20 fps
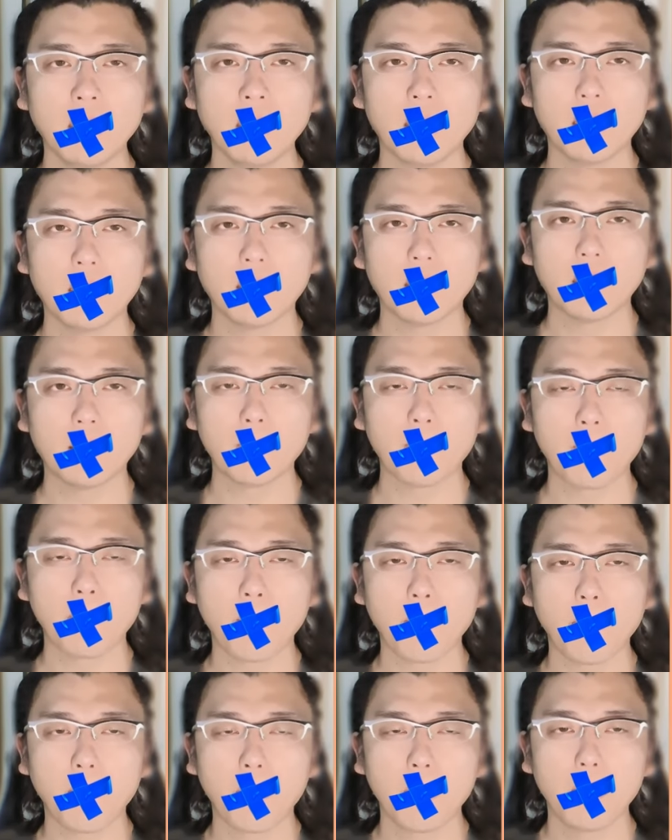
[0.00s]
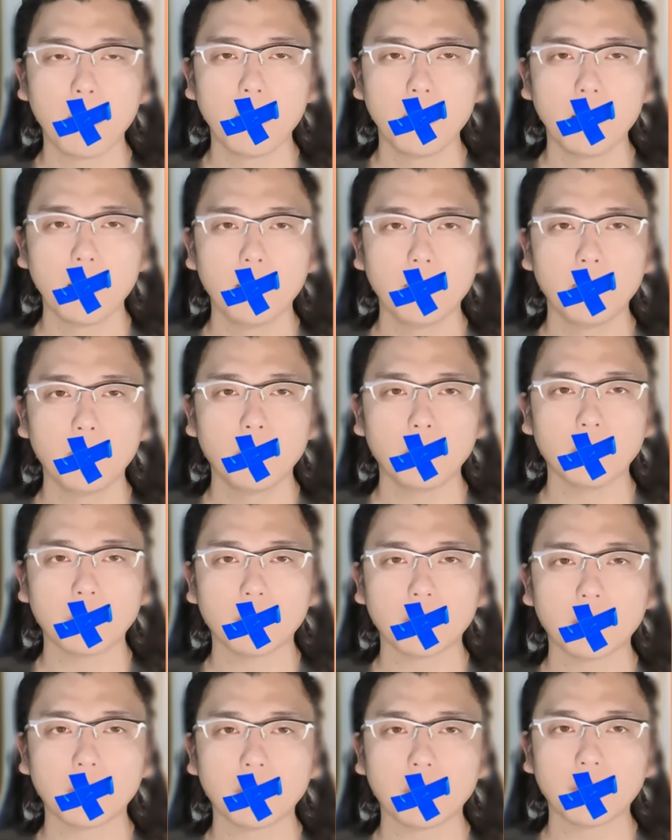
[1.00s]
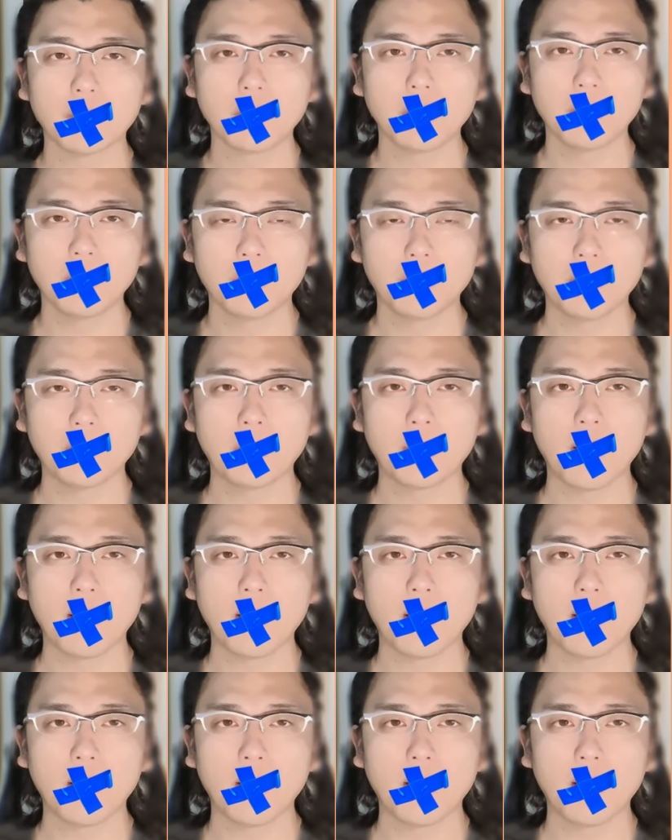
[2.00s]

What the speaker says: after criticizing illegal immigration